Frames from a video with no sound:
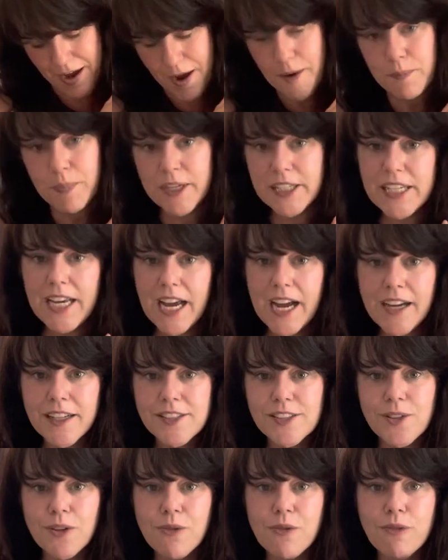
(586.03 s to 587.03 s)
But yeah,
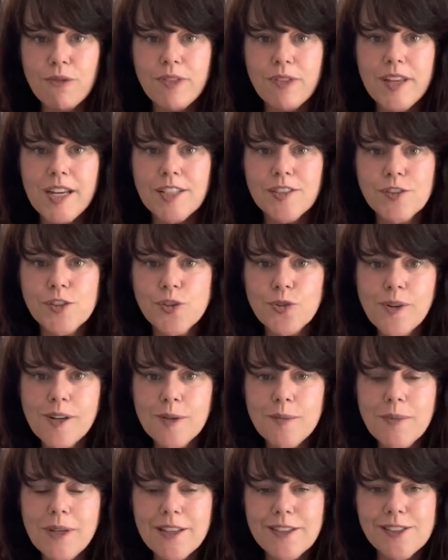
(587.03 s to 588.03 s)
so thanks for joining
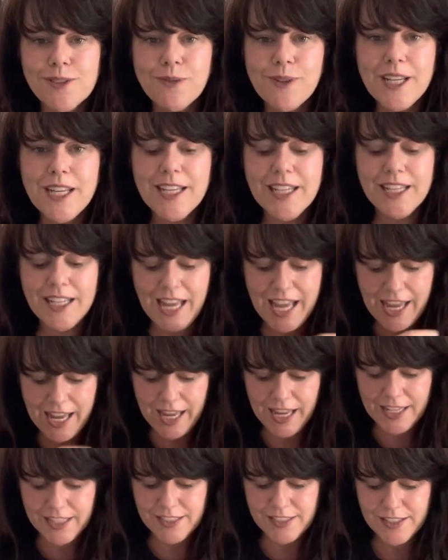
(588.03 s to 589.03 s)
me this week,
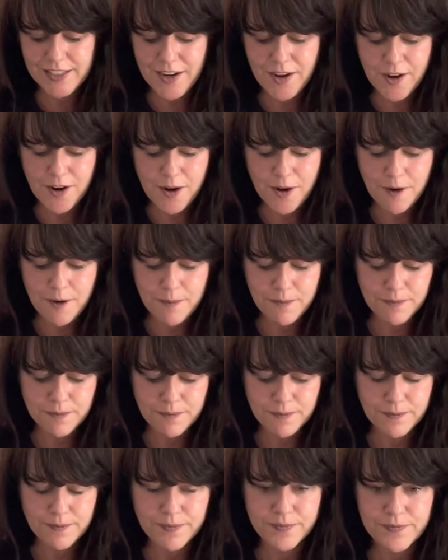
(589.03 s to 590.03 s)
and
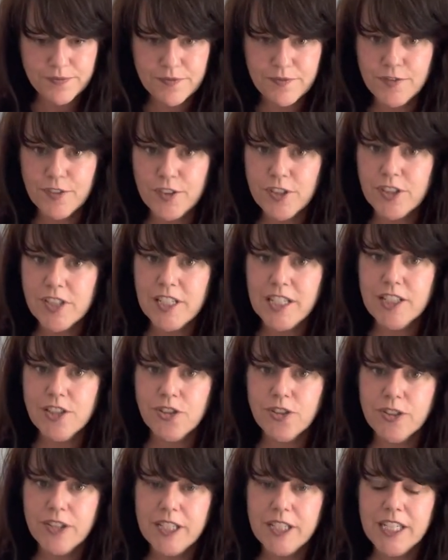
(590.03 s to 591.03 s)
for tea
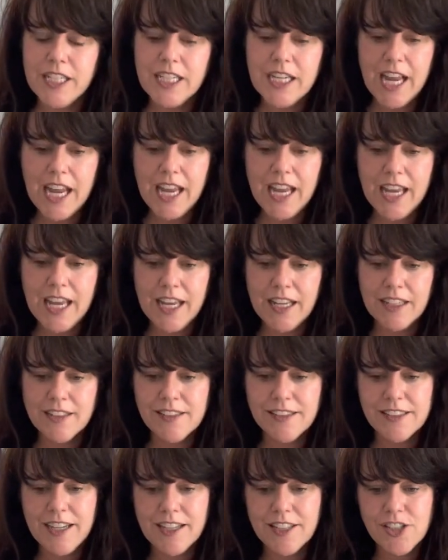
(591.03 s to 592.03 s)
tree and
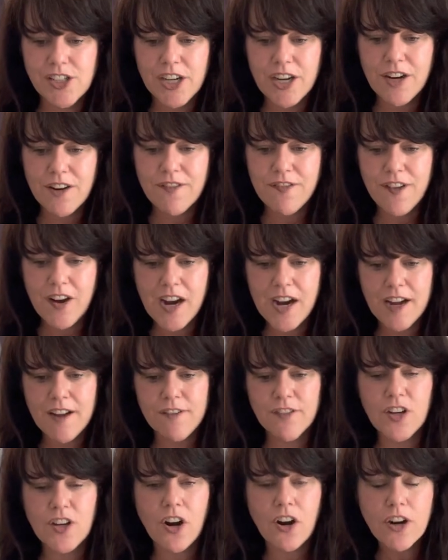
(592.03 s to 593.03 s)
San Jiao
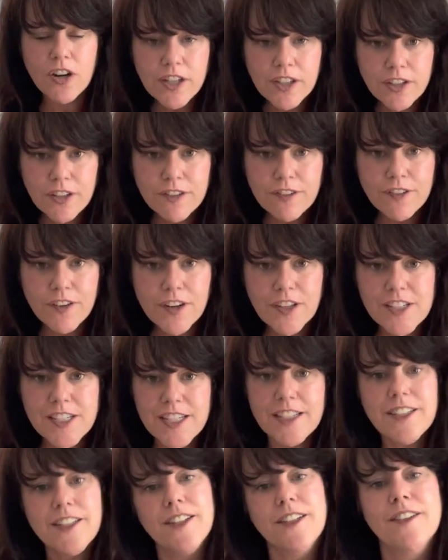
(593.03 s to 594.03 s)
5, guarding your
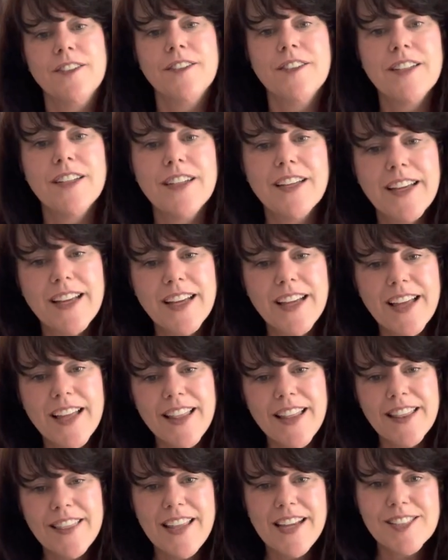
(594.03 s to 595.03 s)
frontier.
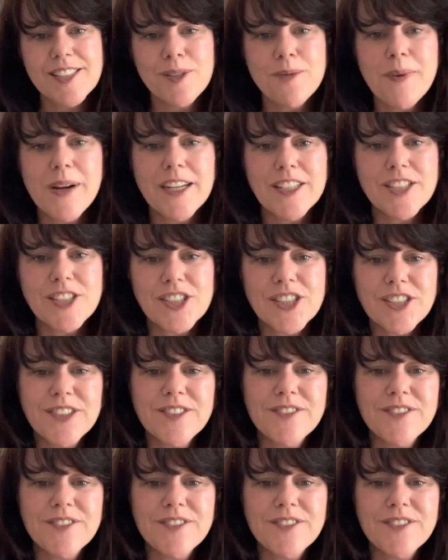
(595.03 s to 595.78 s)
Thanks so much.